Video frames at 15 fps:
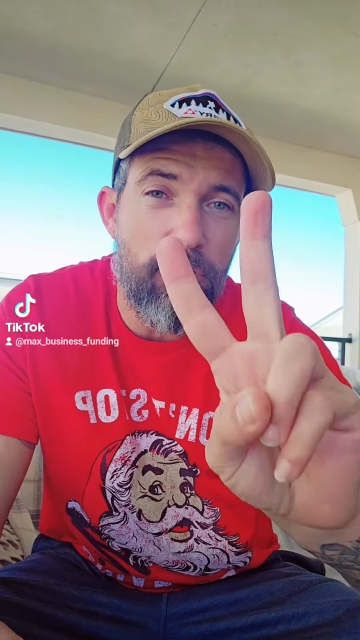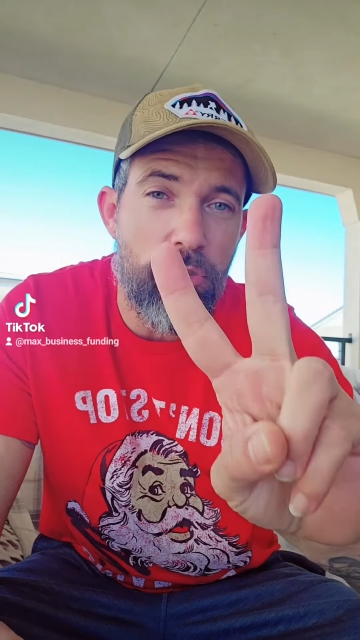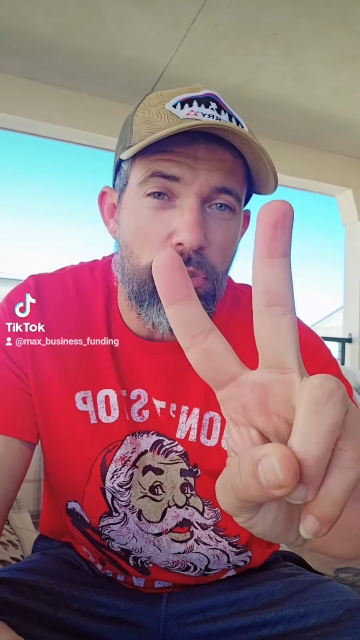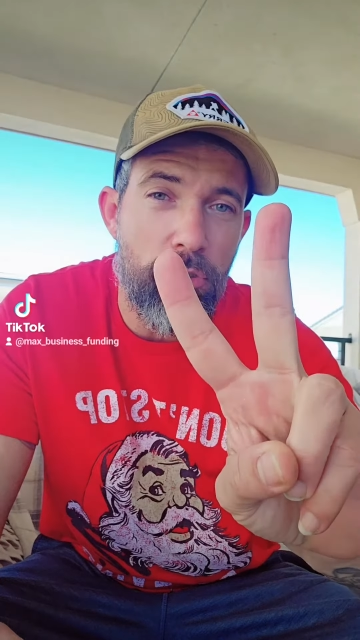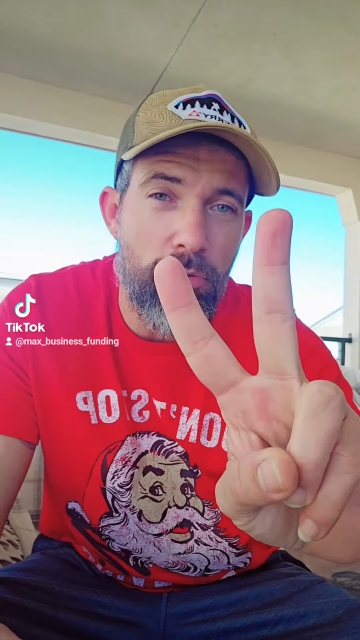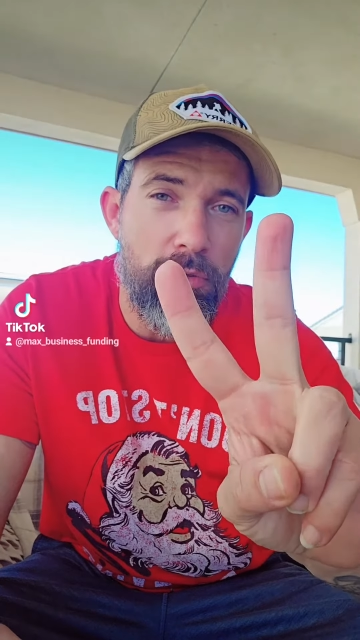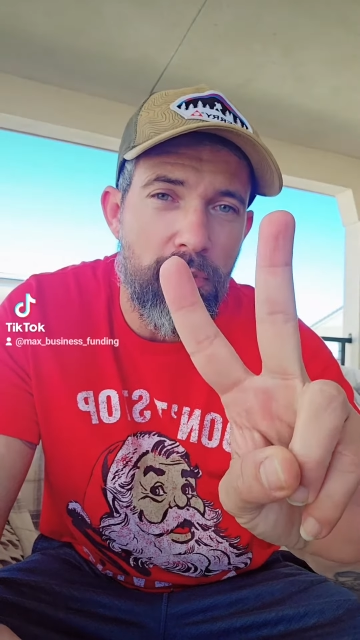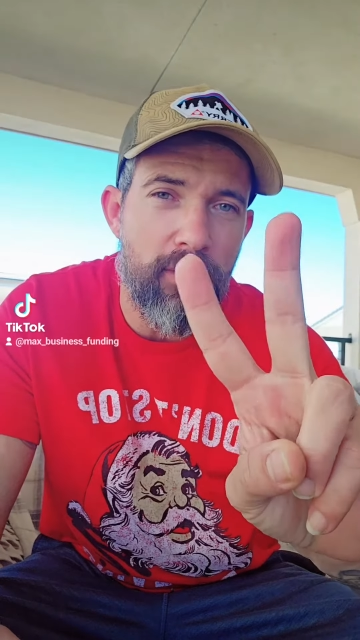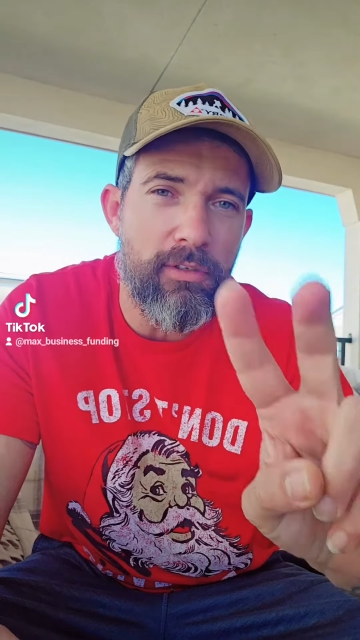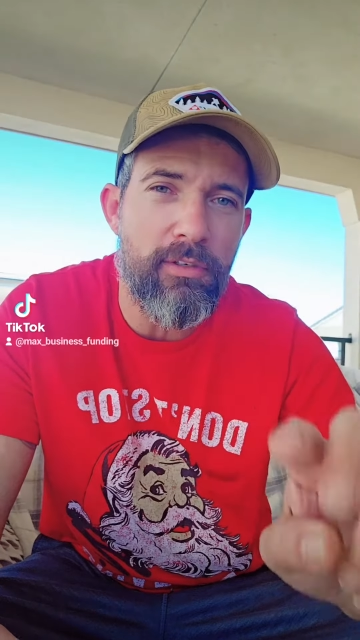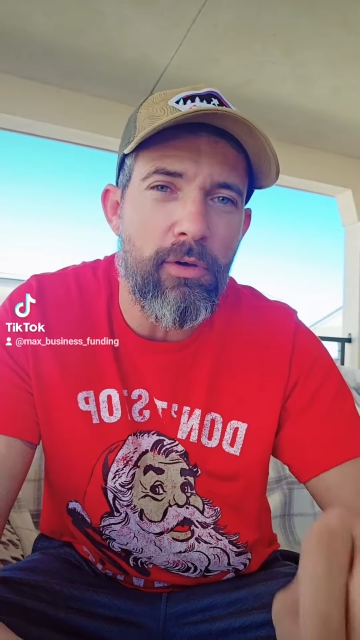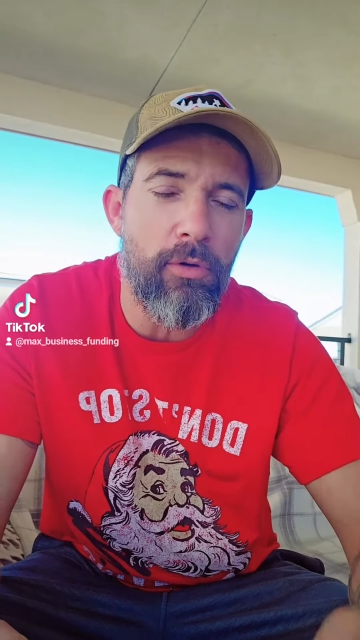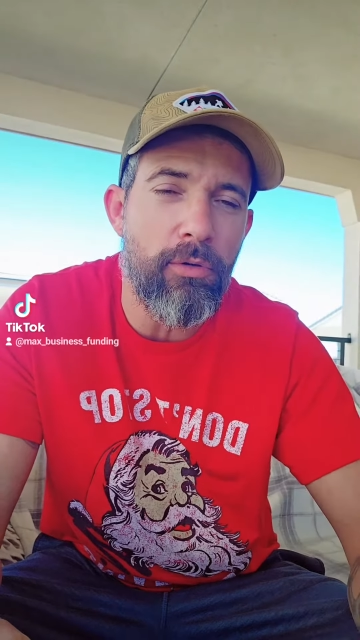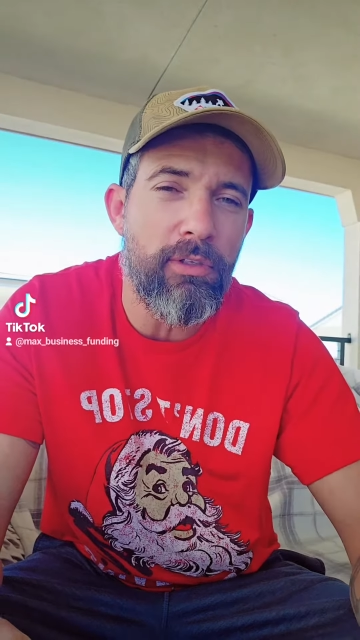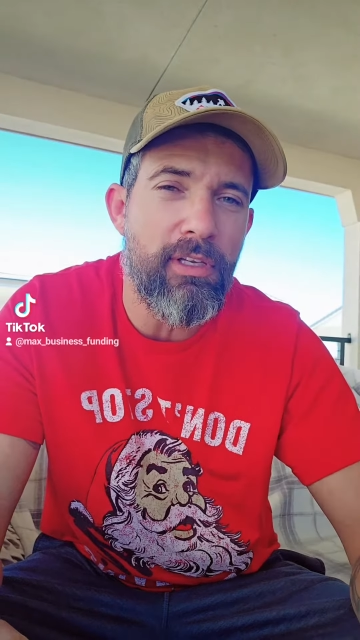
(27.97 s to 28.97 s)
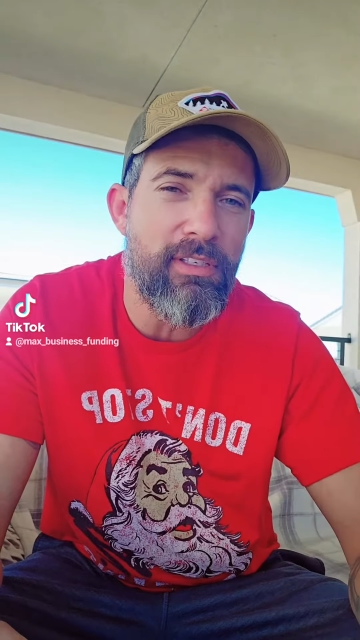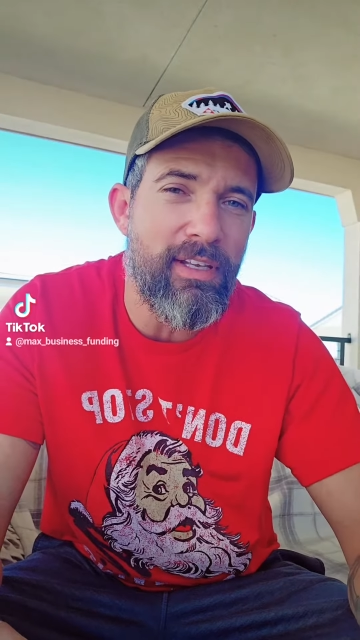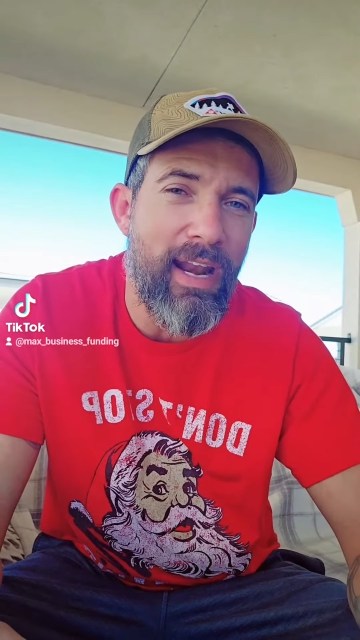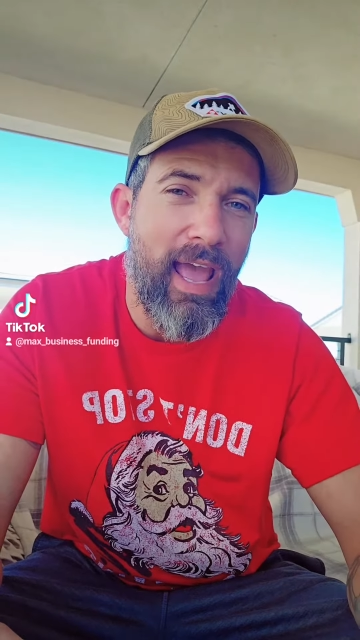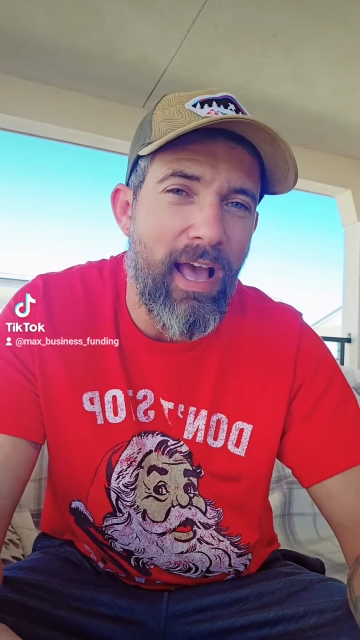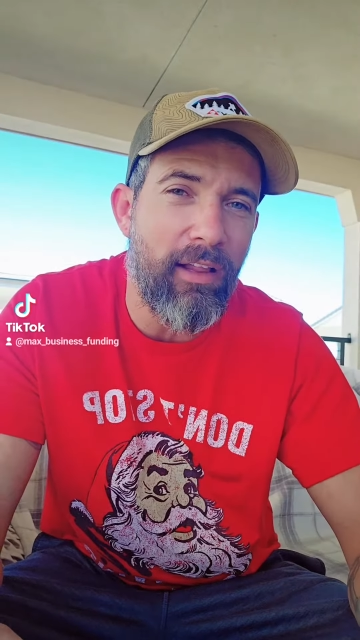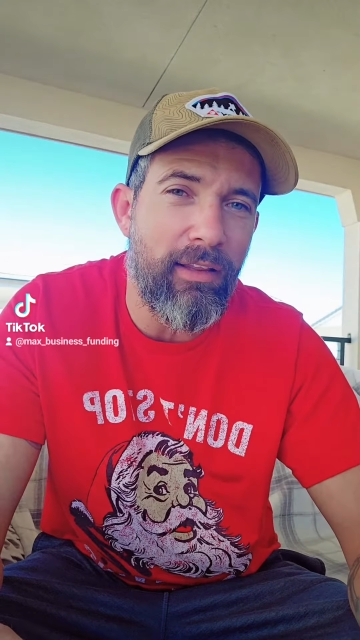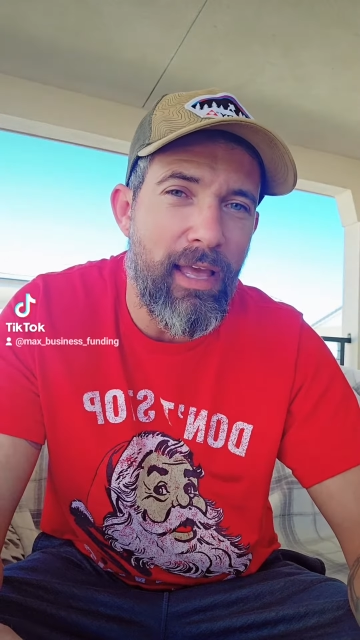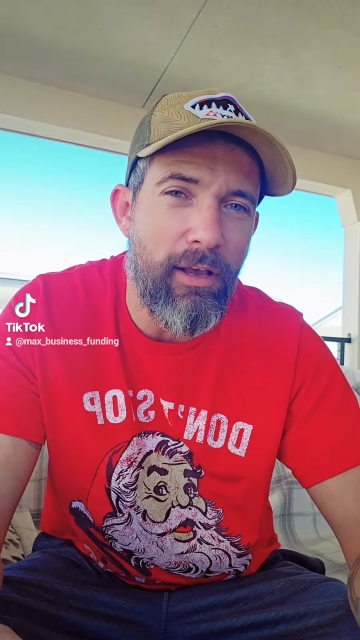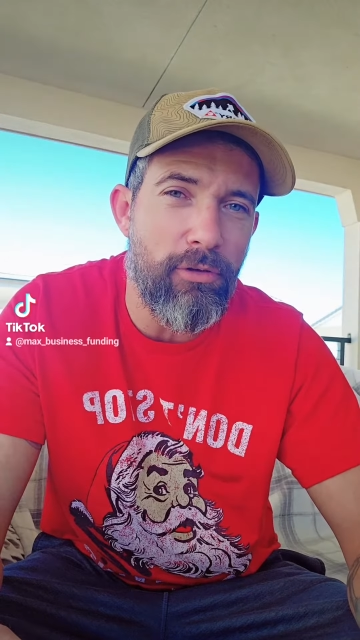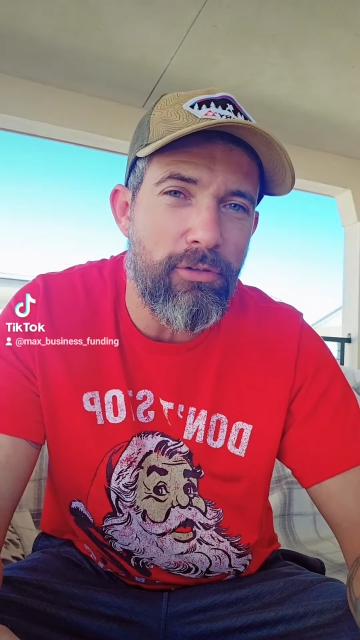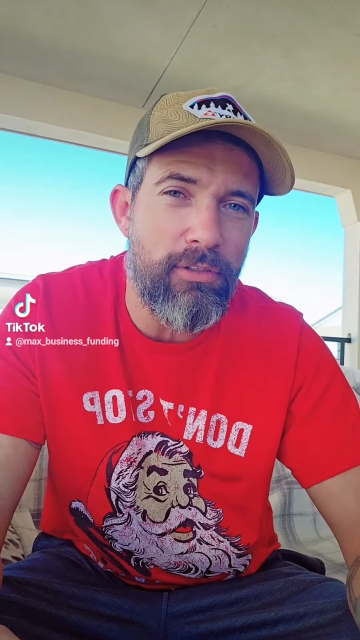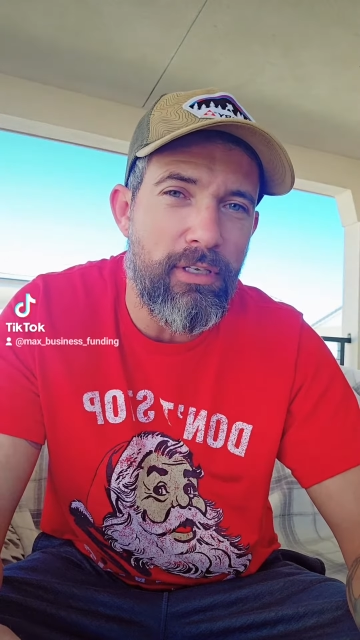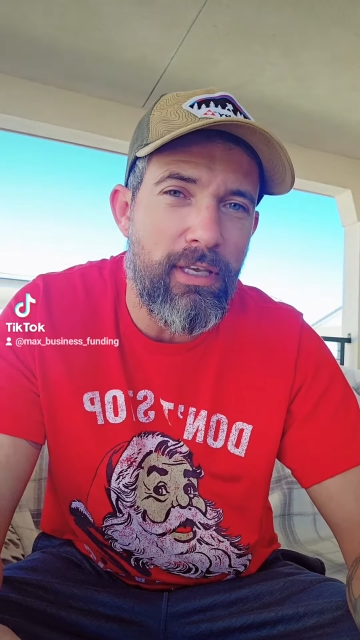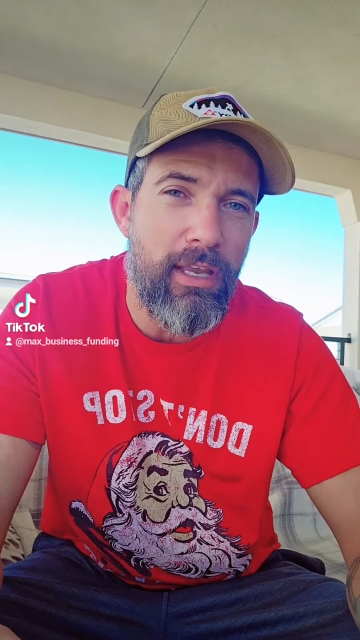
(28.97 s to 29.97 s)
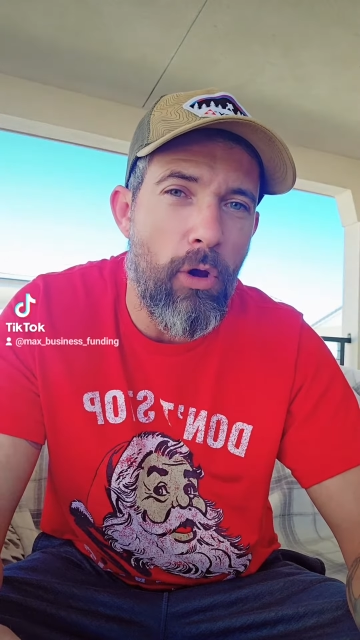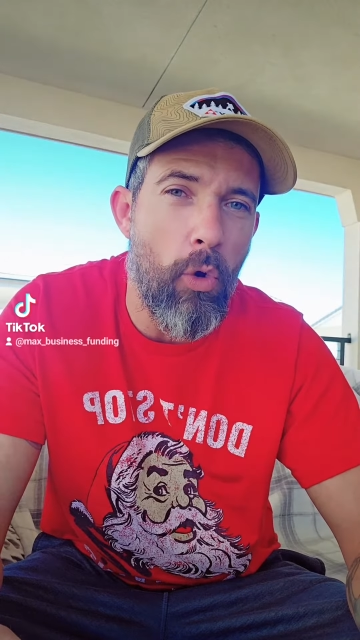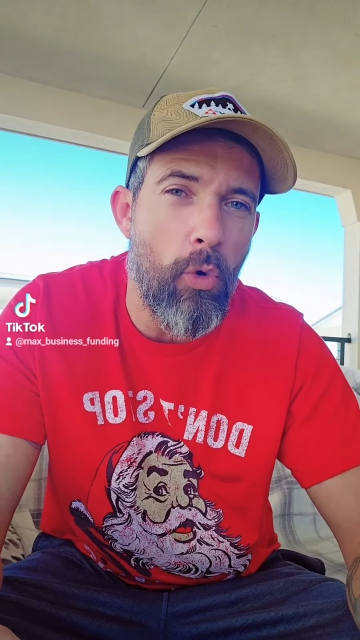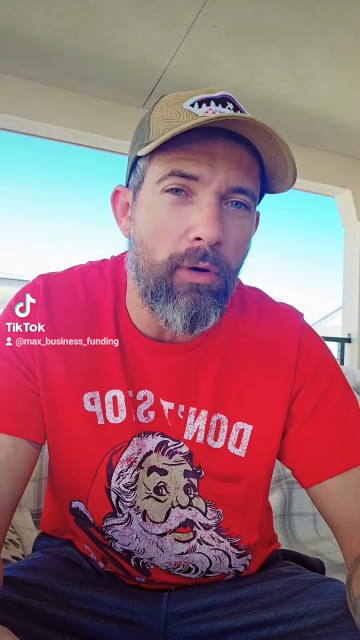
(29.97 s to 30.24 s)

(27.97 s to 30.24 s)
two years old as an LLC